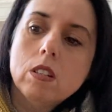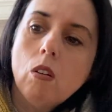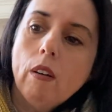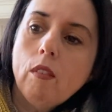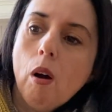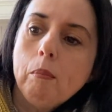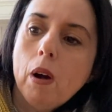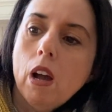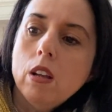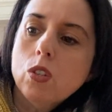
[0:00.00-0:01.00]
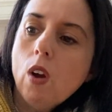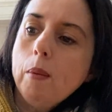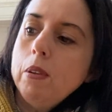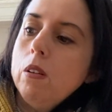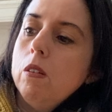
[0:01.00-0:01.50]
I've got my
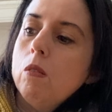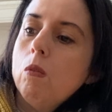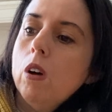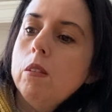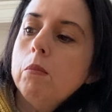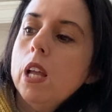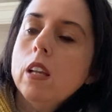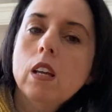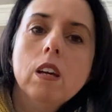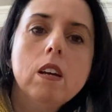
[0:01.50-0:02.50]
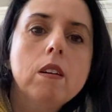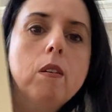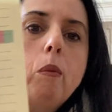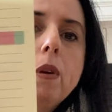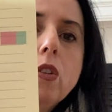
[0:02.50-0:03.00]
Scrappy 1 blanket,
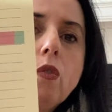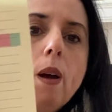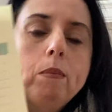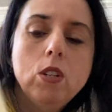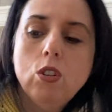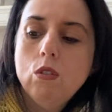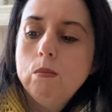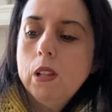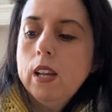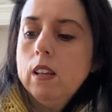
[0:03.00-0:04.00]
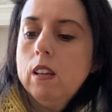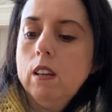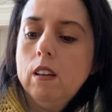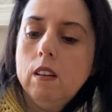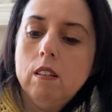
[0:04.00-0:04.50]
my Scrappy 2
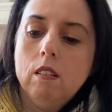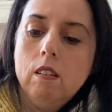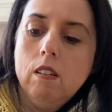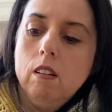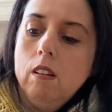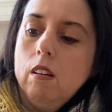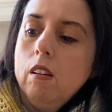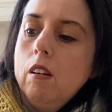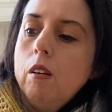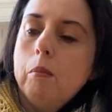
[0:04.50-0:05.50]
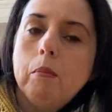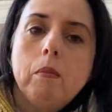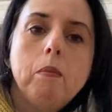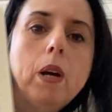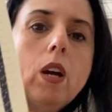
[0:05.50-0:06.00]
blanket,
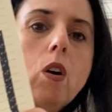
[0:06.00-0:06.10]
my